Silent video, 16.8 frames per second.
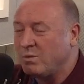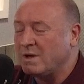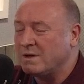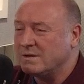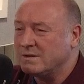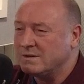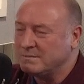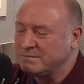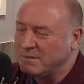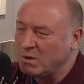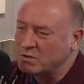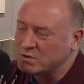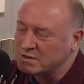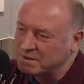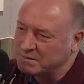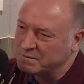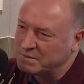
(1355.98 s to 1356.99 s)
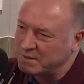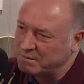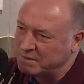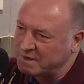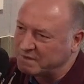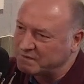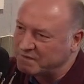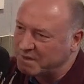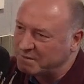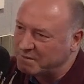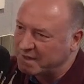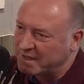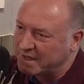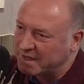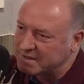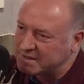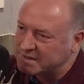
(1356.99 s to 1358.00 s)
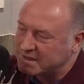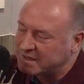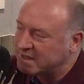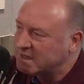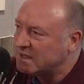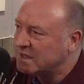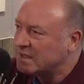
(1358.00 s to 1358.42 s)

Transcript: well, most of them probably are fabricated,